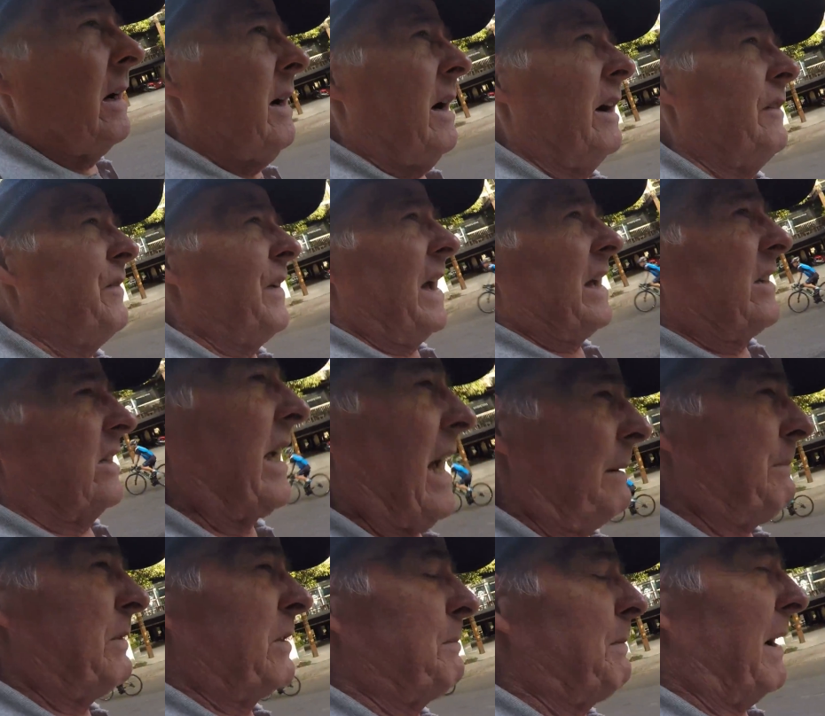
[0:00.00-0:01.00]
I found
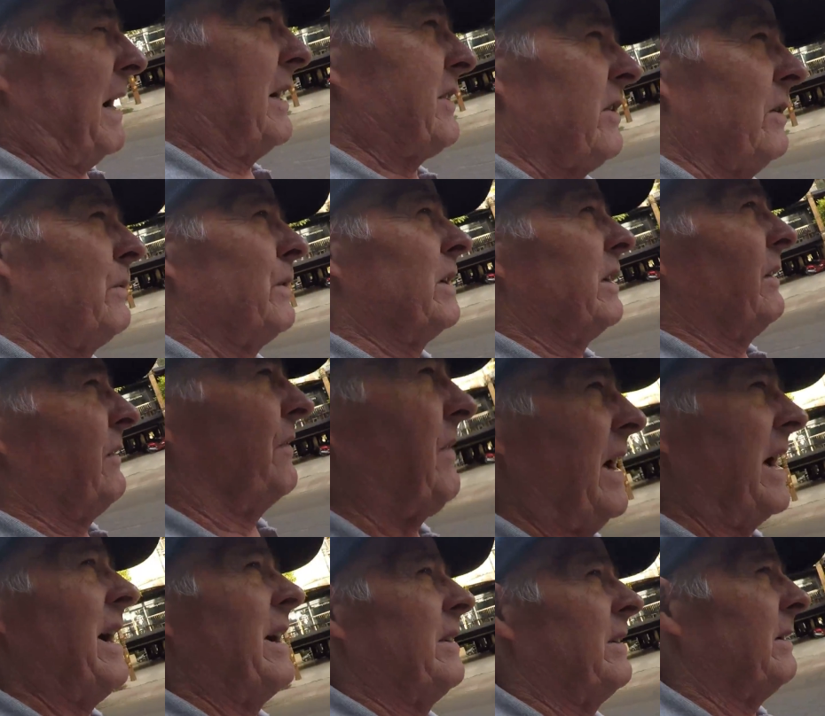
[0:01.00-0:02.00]
tapas bars I wouldn't have
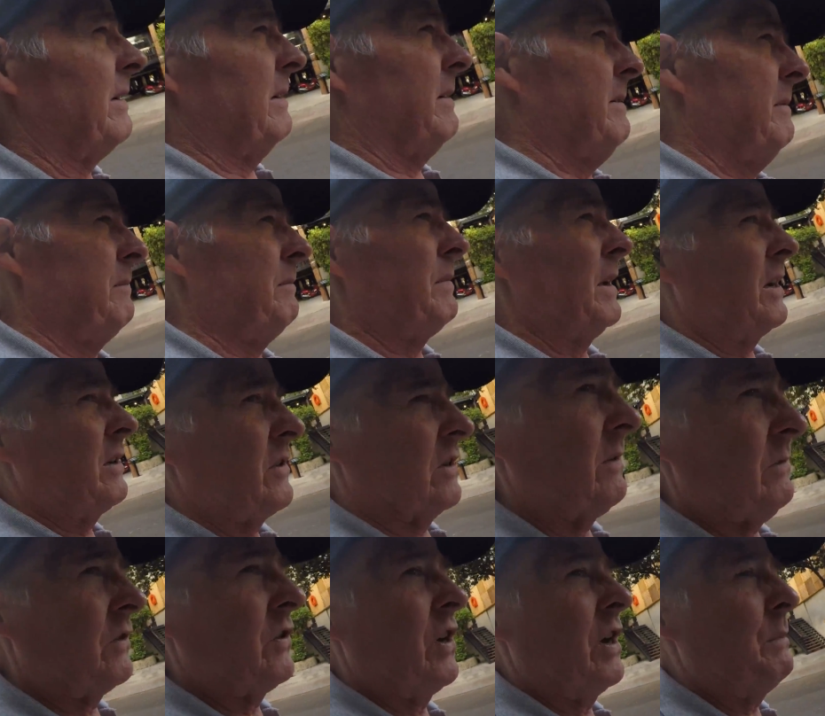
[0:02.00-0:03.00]
found because
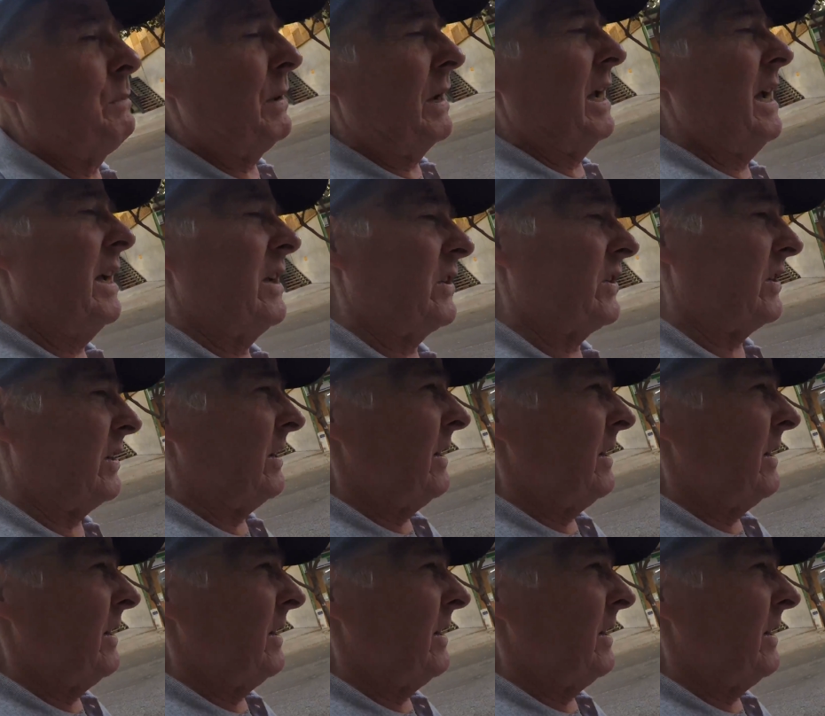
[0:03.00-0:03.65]
of GPS,